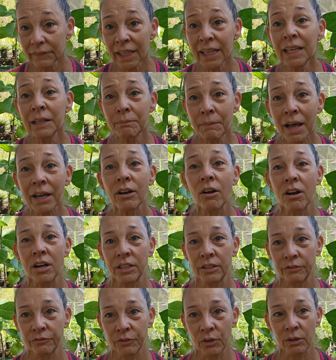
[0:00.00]
in my
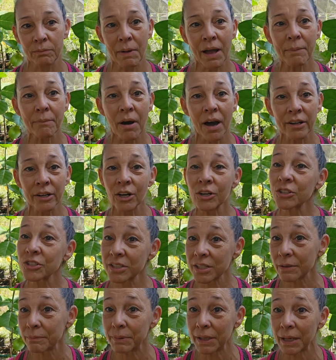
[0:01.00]
garden for my monarchs
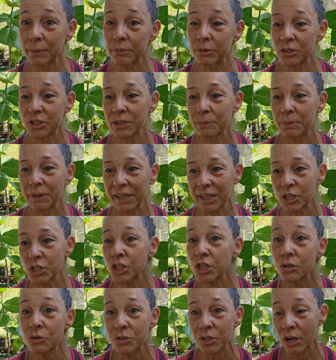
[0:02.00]
to be able to pick and
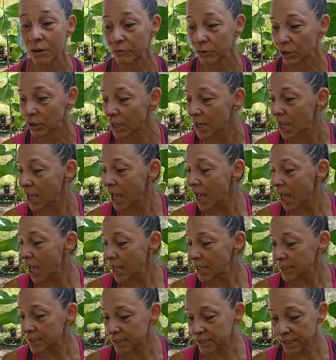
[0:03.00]
choose over.
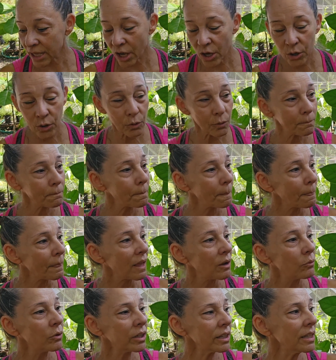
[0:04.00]
So
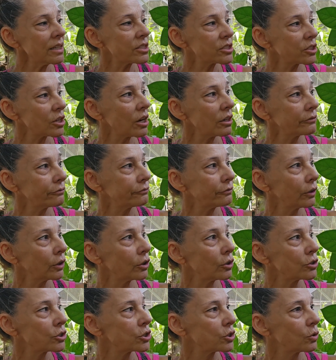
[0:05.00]
we're going to start
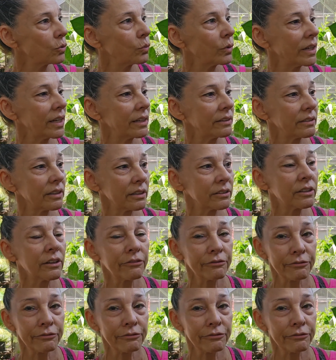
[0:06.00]
first with the